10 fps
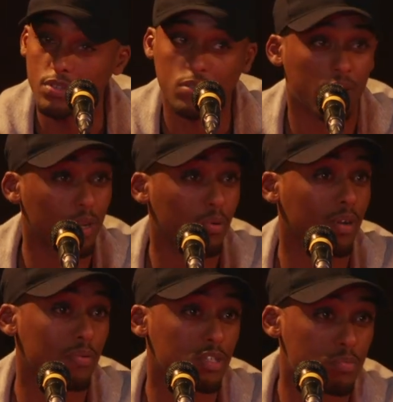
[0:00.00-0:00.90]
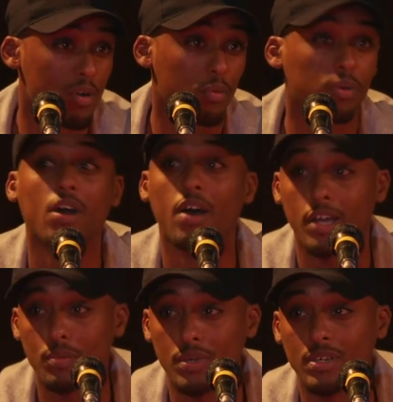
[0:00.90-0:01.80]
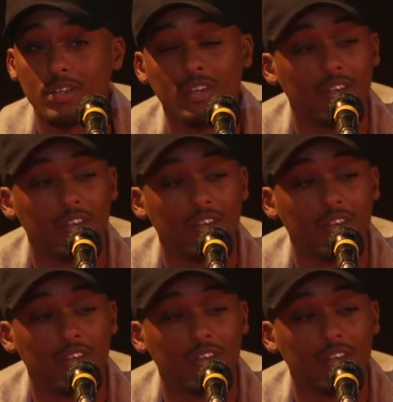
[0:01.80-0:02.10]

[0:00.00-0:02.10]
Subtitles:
So anyone that was smart would hire me